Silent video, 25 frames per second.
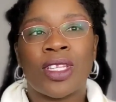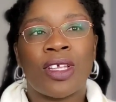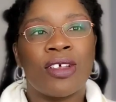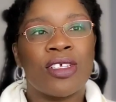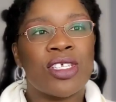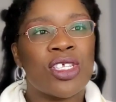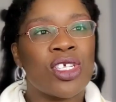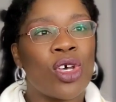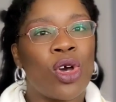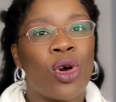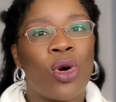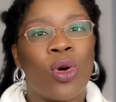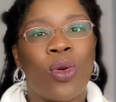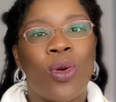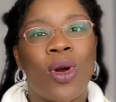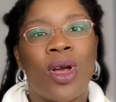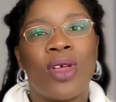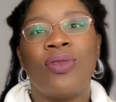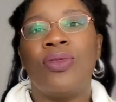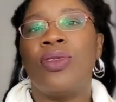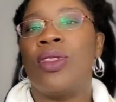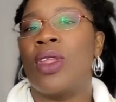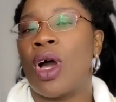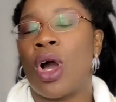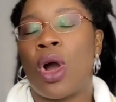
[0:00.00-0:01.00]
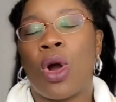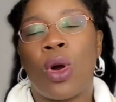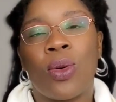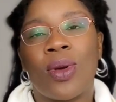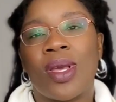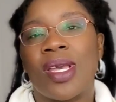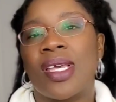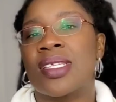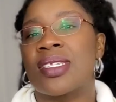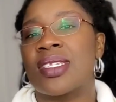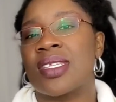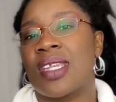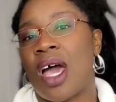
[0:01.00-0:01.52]
So no,
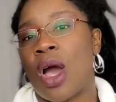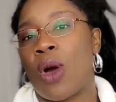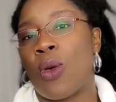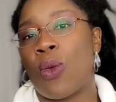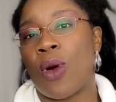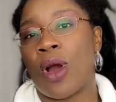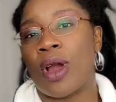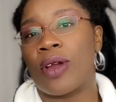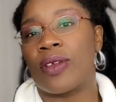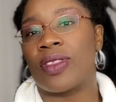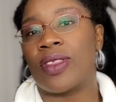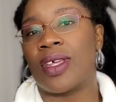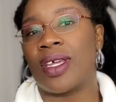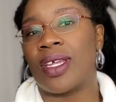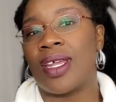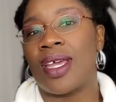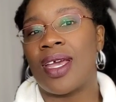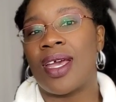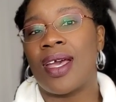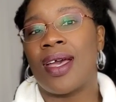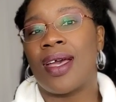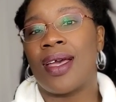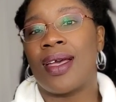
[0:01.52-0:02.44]
it's not worth it.